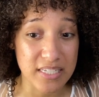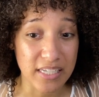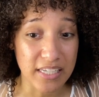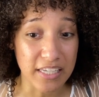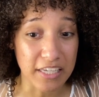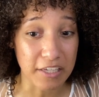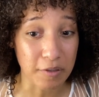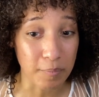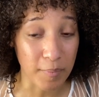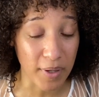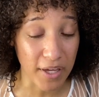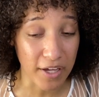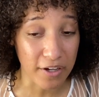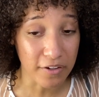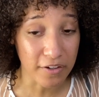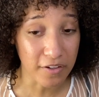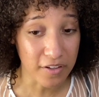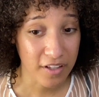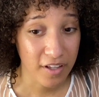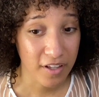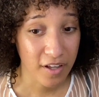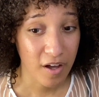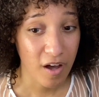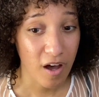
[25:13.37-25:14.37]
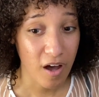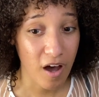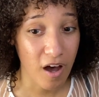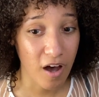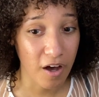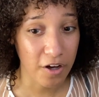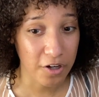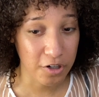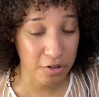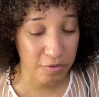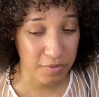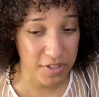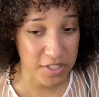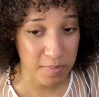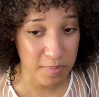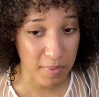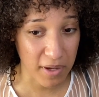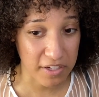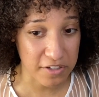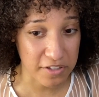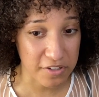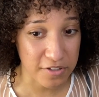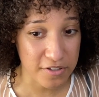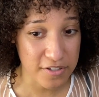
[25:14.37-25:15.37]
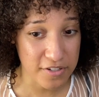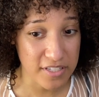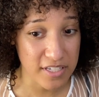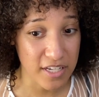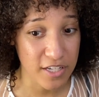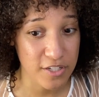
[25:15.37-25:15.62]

Email, autoresponders,